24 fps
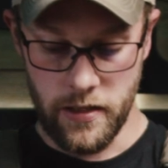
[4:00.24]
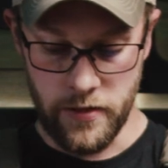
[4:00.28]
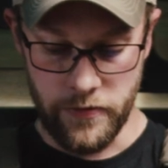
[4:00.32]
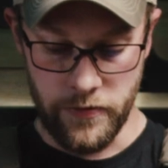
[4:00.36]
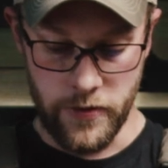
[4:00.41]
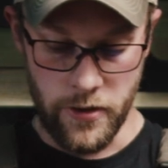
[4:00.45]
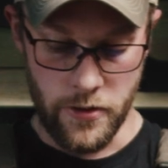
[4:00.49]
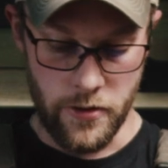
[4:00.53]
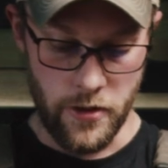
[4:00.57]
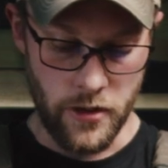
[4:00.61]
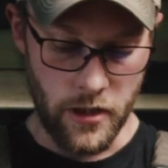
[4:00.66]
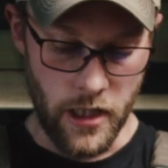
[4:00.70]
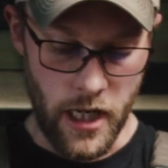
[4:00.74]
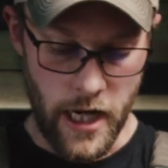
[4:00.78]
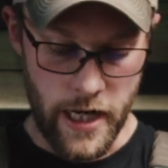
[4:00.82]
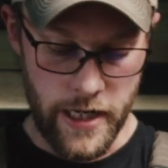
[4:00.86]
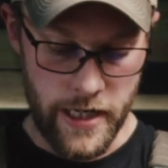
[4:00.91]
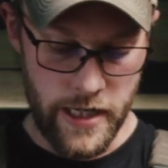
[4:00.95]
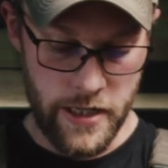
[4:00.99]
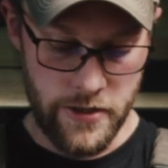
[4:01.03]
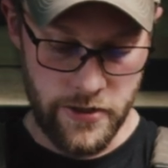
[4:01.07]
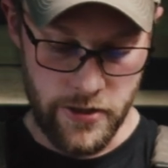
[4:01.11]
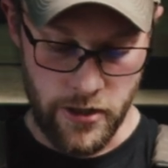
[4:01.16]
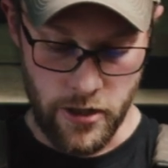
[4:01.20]
in the field a lot
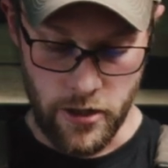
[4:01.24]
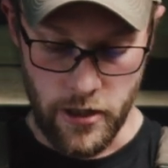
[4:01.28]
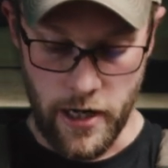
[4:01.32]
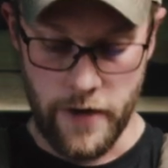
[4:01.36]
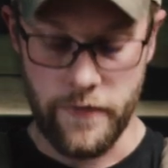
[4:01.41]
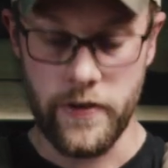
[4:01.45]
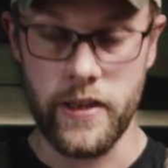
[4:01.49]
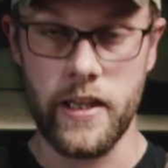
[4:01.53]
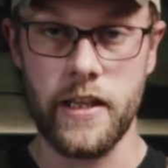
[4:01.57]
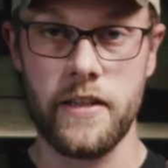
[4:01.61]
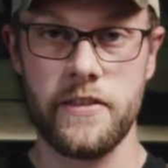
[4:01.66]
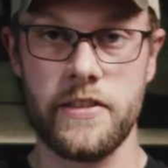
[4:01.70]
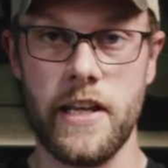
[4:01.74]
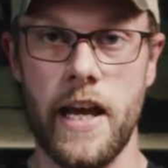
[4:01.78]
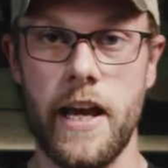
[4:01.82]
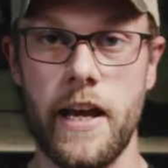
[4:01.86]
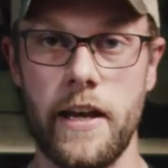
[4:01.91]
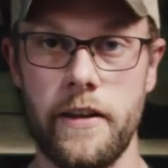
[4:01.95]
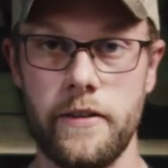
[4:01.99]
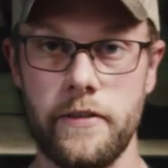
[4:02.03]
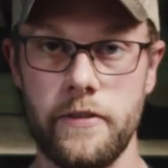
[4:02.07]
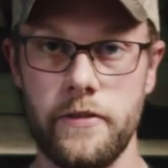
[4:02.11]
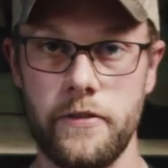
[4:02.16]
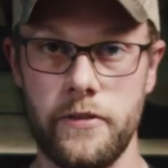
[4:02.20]
easier. Everything's
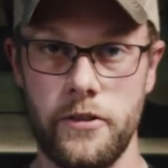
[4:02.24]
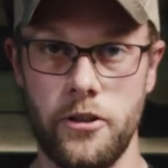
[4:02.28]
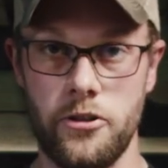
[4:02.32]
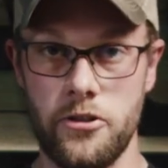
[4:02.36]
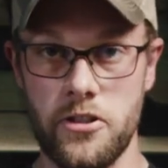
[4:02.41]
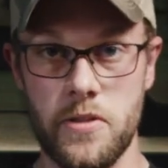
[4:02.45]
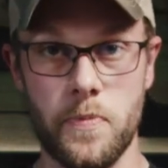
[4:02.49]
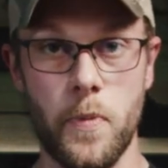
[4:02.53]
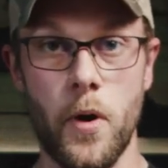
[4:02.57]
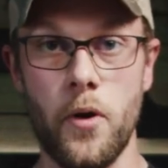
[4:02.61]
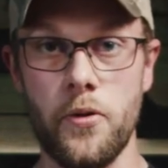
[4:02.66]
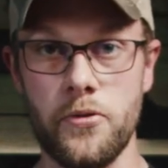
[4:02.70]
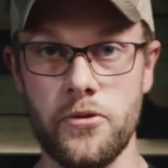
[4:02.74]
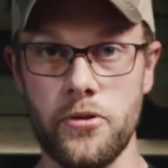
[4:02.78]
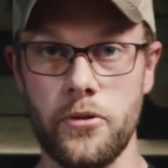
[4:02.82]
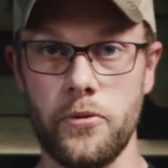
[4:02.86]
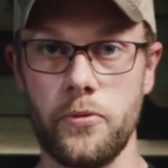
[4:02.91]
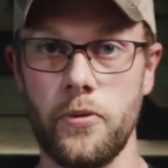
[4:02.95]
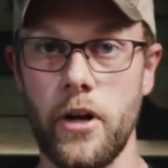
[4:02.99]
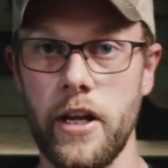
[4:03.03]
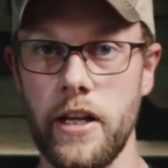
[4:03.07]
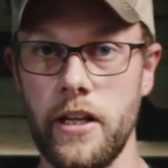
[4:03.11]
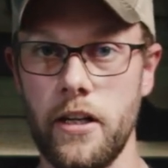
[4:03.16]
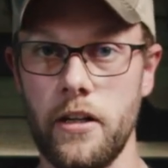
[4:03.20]
at your disposal
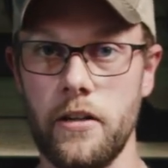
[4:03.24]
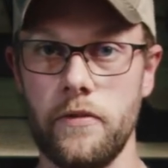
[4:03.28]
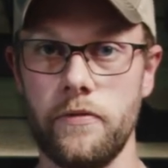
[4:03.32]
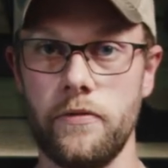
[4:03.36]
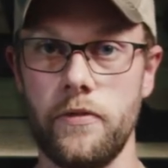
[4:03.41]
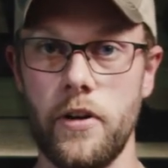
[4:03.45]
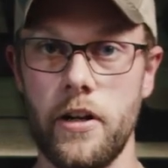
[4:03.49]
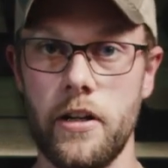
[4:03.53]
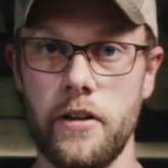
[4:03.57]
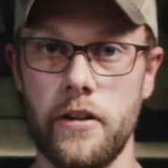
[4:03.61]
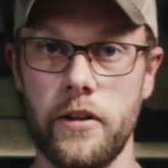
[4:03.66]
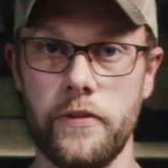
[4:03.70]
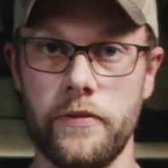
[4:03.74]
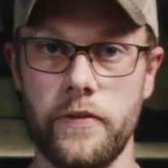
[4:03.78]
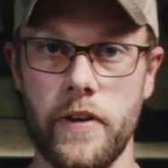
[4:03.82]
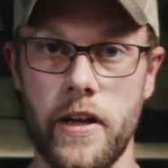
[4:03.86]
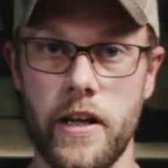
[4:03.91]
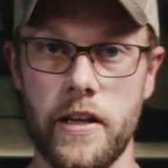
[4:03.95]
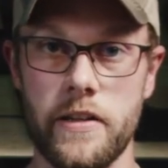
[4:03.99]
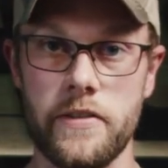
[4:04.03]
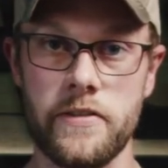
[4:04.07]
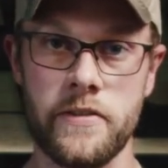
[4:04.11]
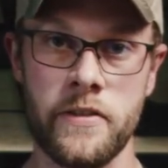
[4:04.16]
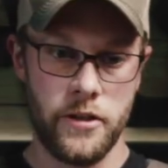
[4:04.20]
right here in front of your
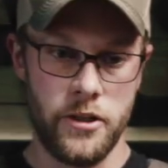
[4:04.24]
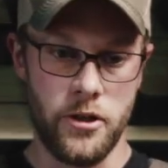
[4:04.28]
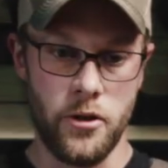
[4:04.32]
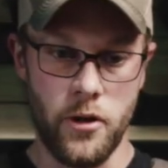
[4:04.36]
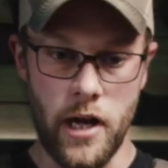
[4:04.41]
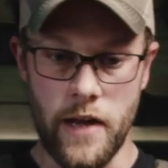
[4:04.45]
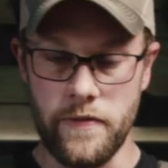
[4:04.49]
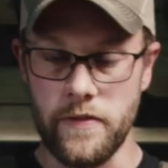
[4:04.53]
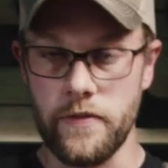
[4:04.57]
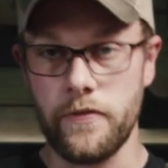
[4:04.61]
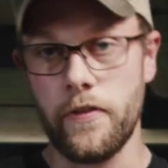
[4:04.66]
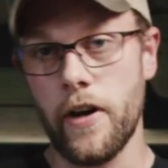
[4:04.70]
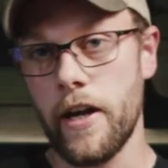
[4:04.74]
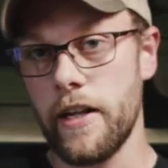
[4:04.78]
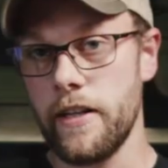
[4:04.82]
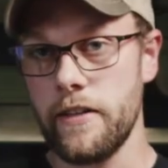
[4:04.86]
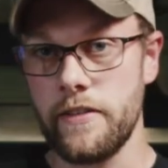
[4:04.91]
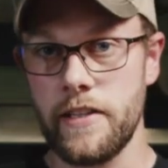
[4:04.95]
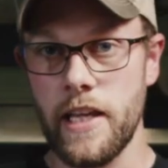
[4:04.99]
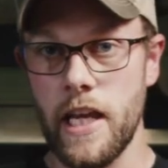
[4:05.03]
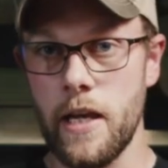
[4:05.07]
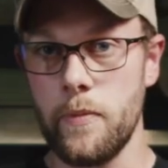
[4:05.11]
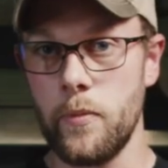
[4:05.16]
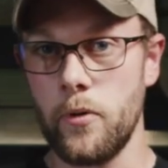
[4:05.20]
face. You don't have to find a
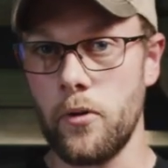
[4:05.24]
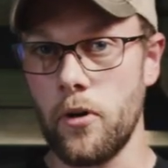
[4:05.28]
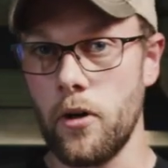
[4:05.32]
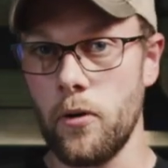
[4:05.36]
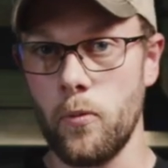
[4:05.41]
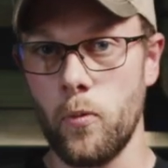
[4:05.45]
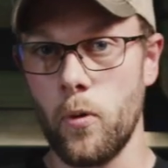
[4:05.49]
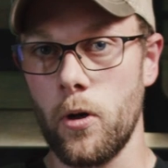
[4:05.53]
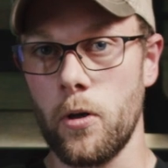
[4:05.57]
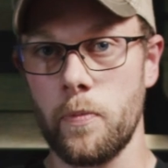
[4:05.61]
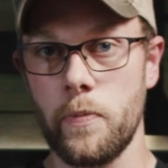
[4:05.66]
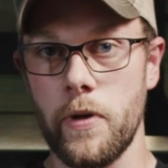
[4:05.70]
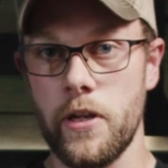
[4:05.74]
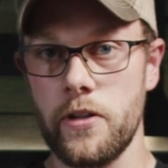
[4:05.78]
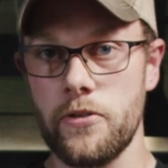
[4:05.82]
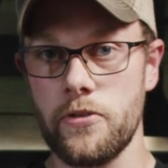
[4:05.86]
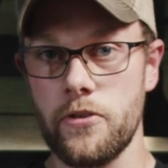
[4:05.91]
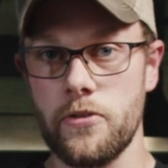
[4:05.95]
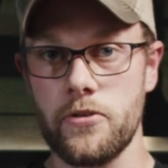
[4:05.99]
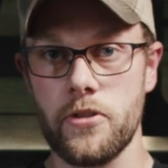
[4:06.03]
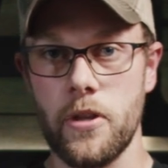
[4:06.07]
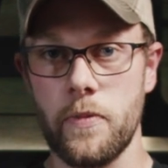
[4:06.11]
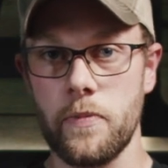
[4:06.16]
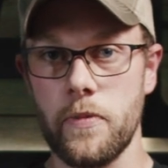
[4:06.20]
table or a workbench
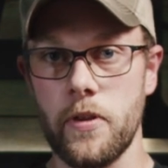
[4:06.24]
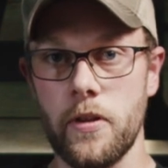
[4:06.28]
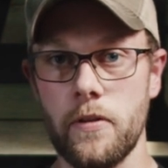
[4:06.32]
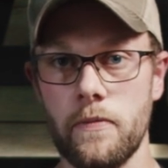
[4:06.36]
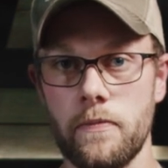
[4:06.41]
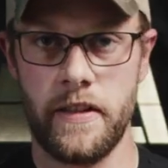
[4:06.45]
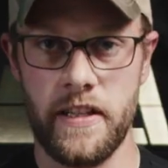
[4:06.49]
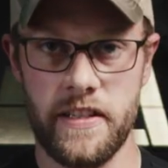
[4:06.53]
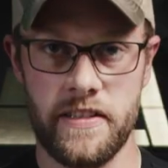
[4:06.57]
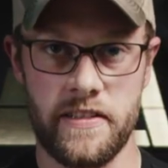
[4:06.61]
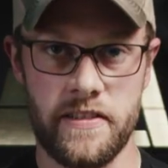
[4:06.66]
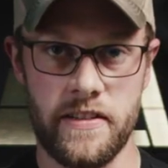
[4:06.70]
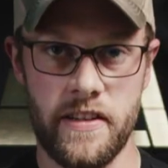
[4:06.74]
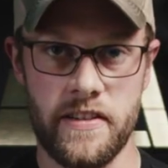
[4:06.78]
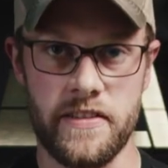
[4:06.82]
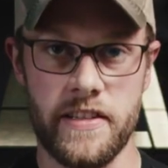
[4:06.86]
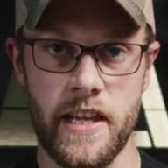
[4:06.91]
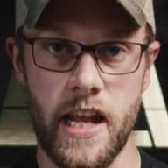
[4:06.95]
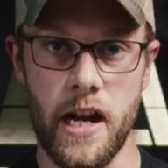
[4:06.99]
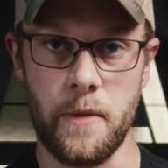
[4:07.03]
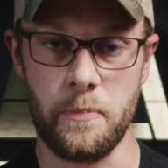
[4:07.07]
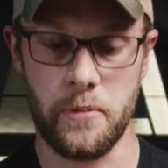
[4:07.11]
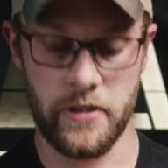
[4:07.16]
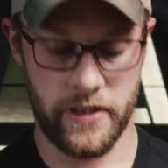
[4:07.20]
or something. This is the
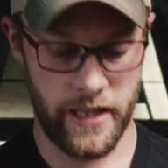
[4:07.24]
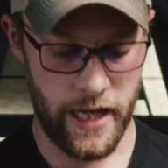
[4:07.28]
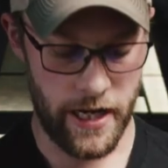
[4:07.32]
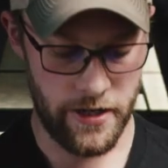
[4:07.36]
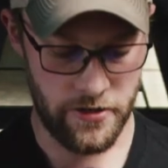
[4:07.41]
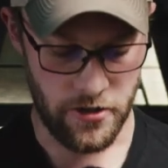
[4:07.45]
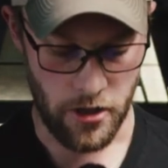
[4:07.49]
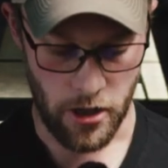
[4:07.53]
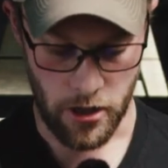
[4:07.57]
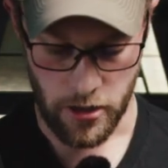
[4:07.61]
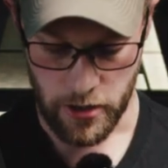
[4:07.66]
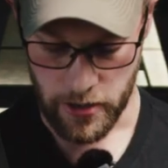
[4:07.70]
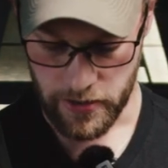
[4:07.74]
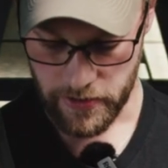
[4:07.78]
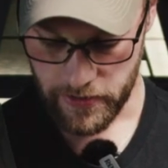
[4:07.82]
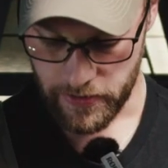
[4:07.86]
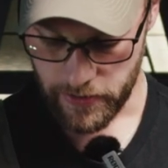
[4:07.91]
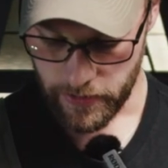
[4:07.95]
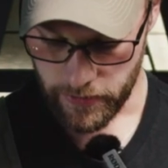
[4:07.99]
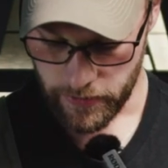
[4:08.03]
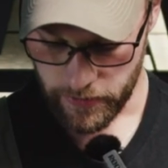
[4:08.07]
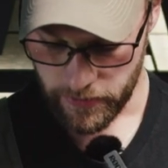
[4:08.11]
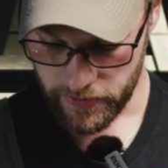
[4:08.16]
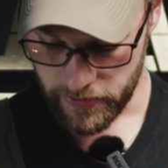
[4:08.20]
setup with the H
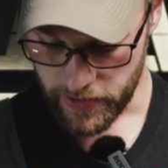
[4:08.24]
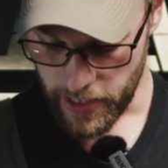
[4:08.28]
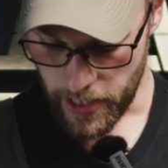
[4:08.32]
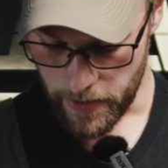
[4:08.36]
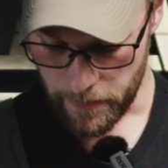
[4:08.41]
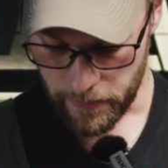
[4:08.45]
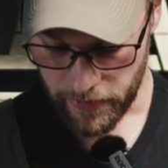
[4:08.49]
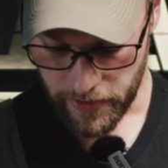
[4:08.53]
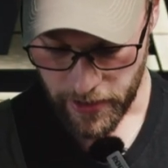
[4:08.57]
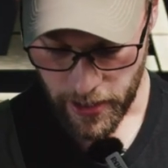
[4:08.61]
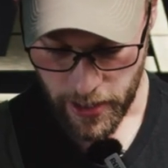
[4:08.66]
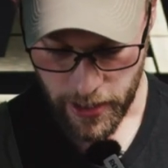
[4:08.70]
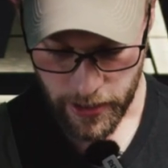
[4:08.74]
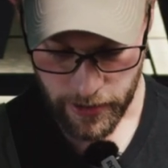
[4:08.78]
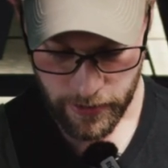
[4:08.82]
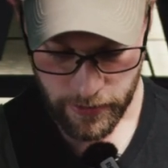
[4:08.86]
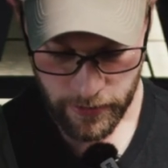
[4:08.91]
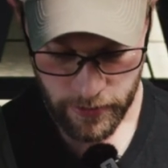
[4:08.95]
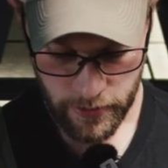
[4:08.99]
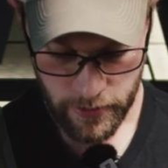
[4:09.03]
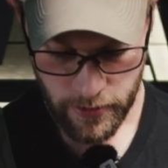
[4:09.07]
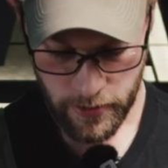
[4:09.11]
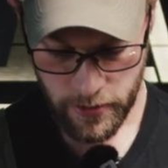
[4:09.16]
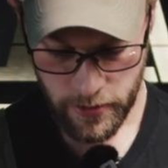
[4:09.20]
harness. Same thing,